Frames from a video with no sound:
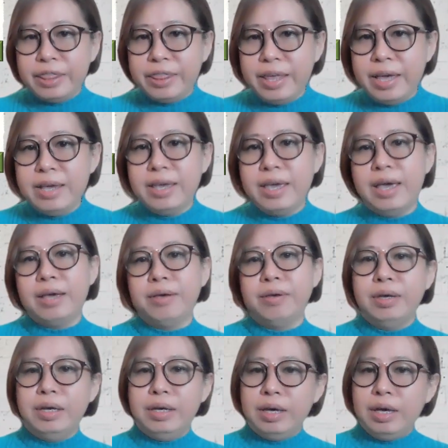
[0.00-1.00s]

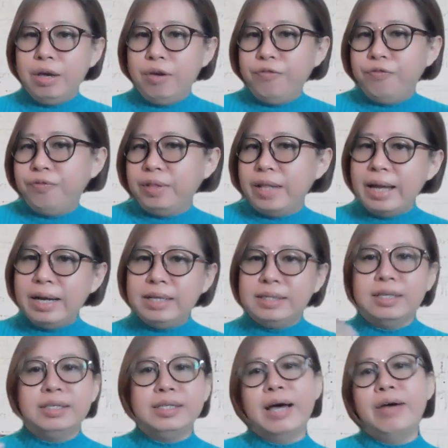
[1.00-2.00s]
thinking if that
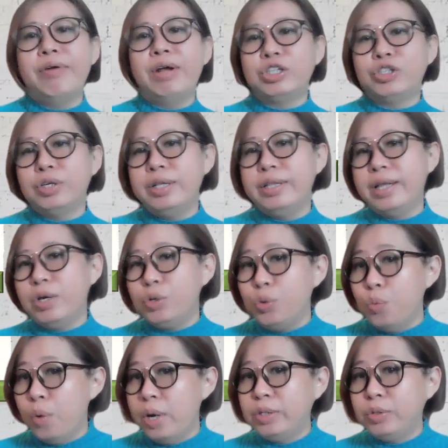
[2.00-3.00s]
is the direction that
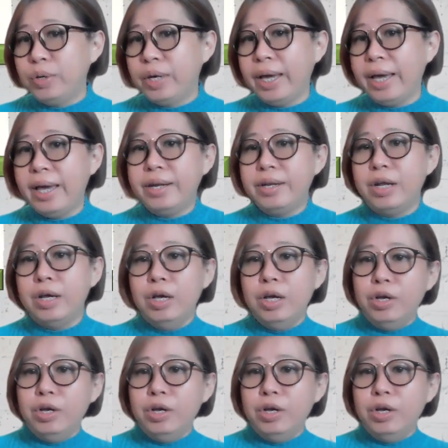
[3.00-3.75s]
you want to head,